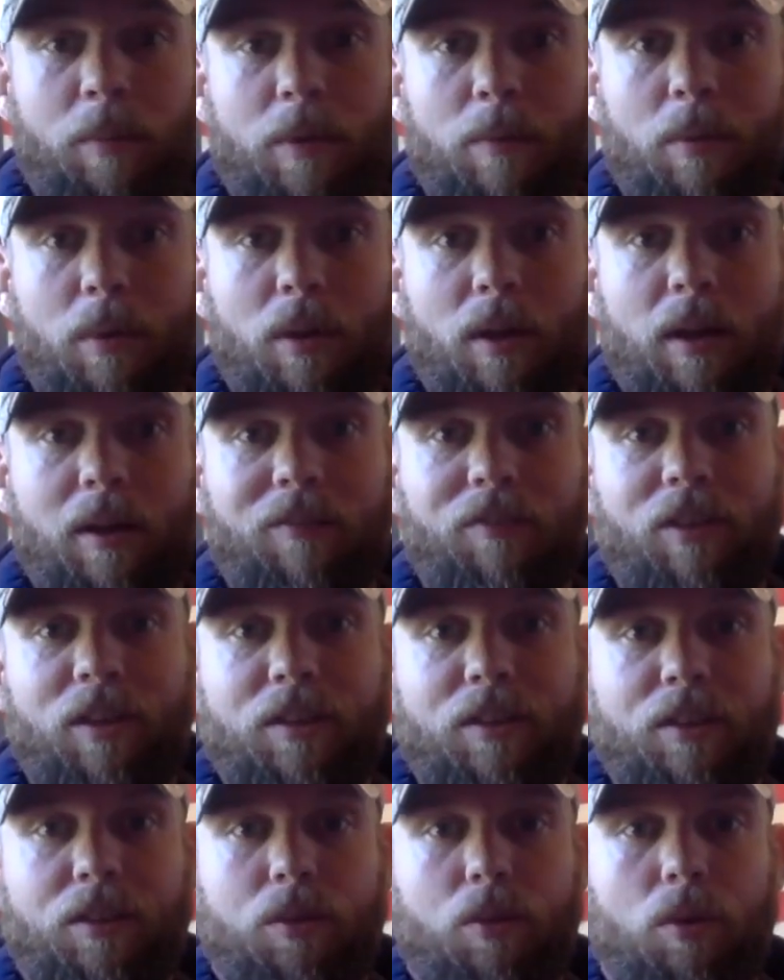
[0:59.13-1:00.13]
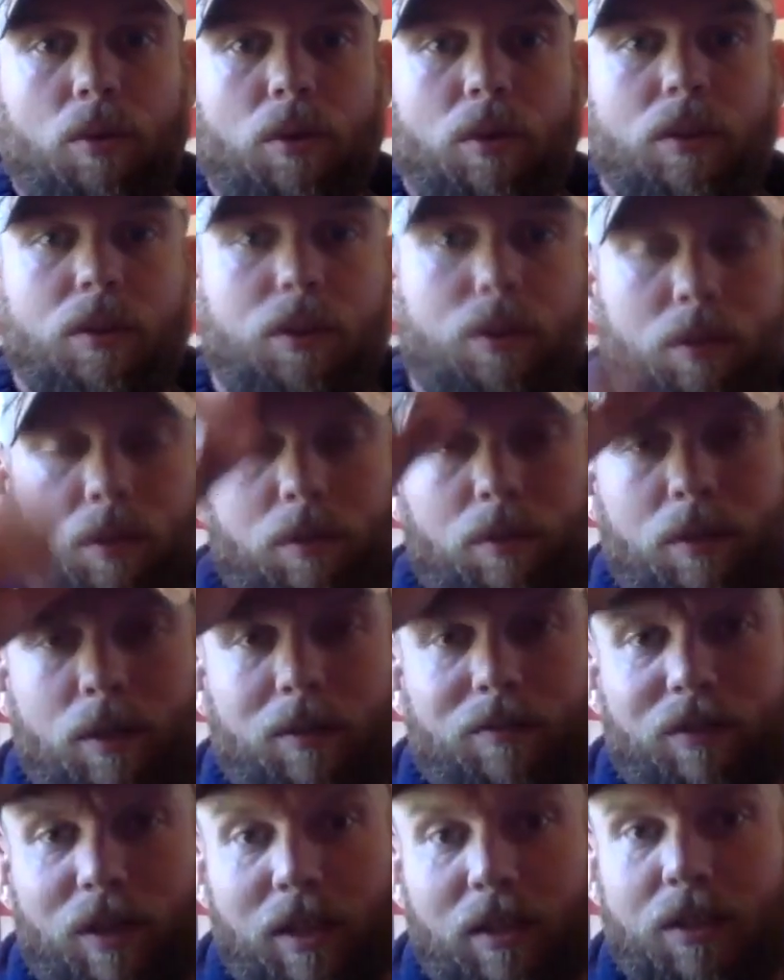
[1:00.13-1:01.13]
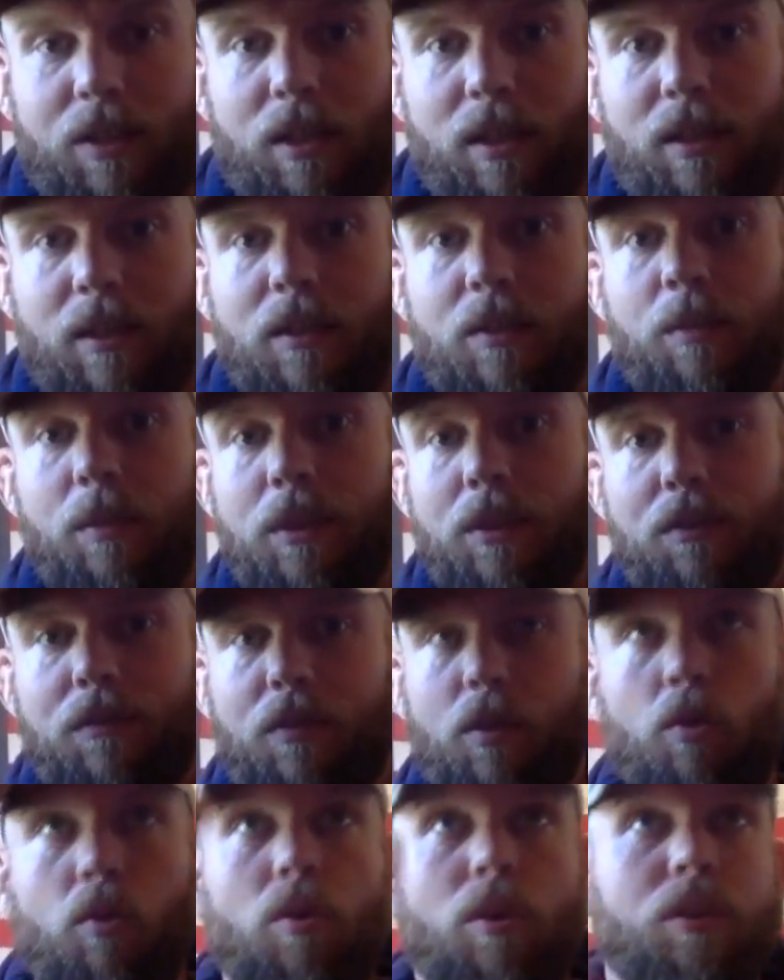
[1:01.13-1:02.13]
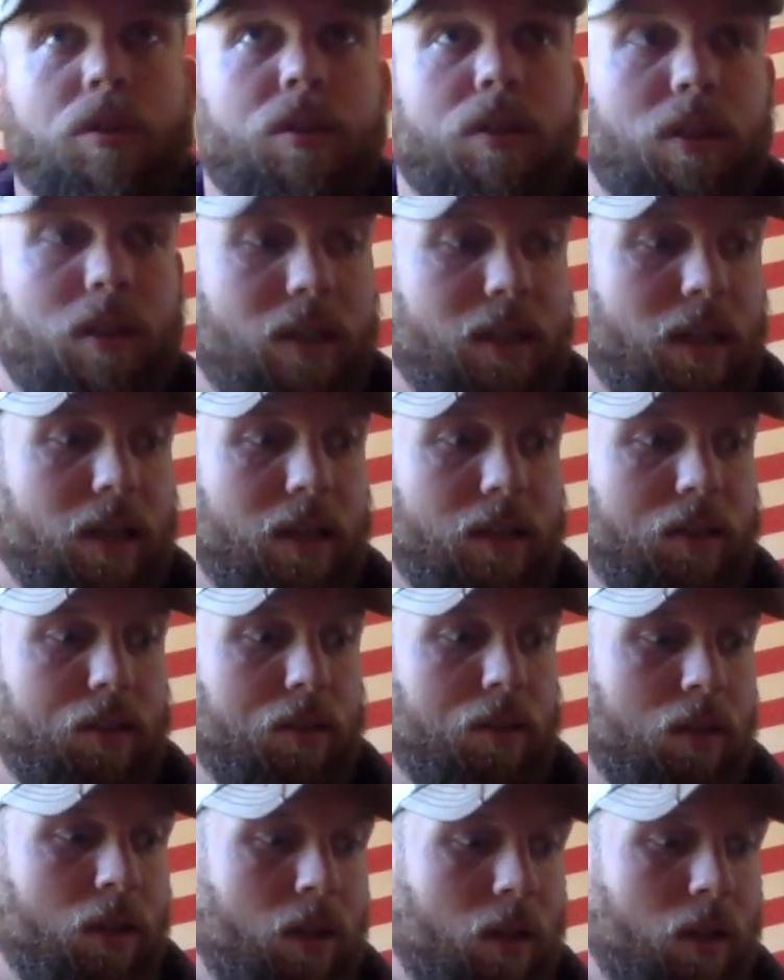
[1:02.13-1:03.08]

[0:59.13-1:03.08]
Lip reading: people like fancy toys, fancy inexpensive toys, I guess.